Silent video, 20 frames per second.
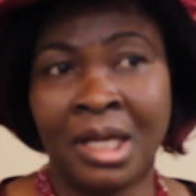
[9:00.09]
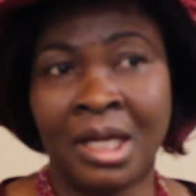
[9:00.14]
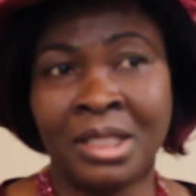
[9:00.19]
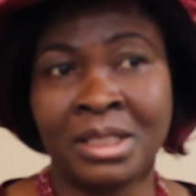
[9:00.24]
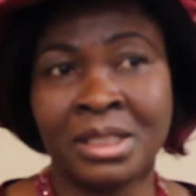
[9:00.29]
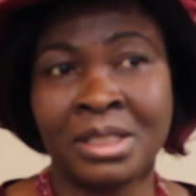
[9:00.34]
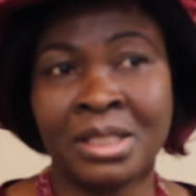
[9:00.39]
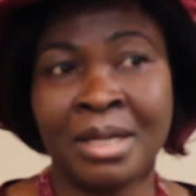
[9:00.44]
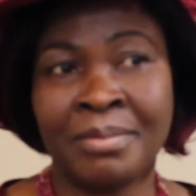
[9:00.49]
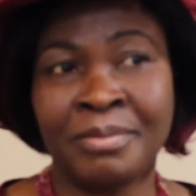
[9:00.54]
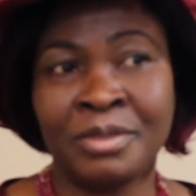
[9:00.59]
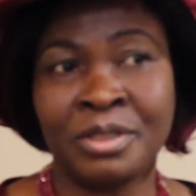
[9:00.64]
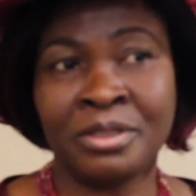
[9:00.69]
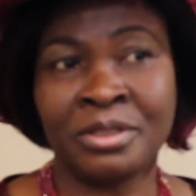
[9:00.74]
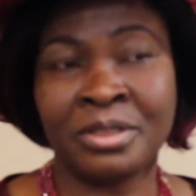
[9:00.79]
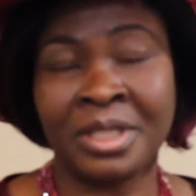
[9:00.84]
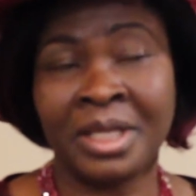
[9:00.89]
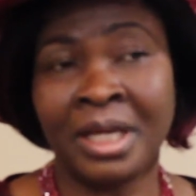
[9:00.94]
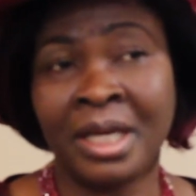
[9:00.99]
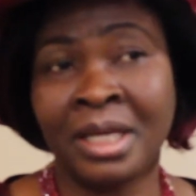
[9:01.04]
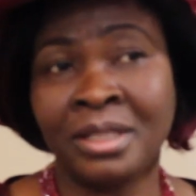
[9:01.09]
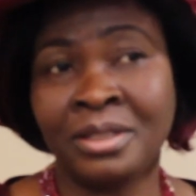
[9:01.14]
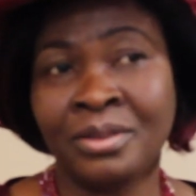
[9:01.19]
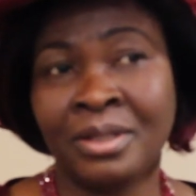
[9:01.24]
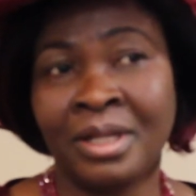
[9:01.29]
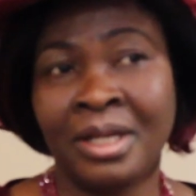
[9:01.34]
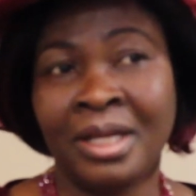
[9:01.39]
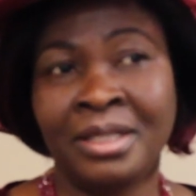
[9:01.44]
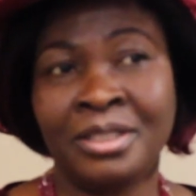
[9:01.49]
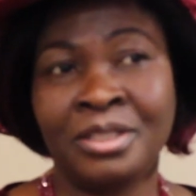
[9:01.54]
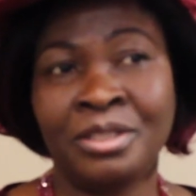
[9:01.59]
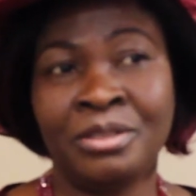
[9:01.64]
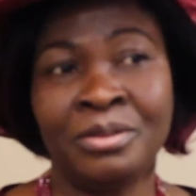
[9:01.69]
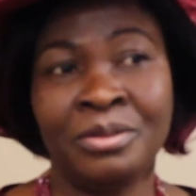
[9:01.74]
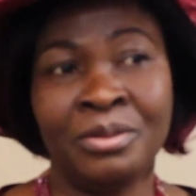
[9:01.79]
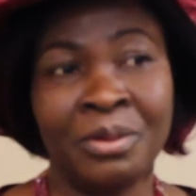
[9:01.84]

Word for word: And so I'm just here to let you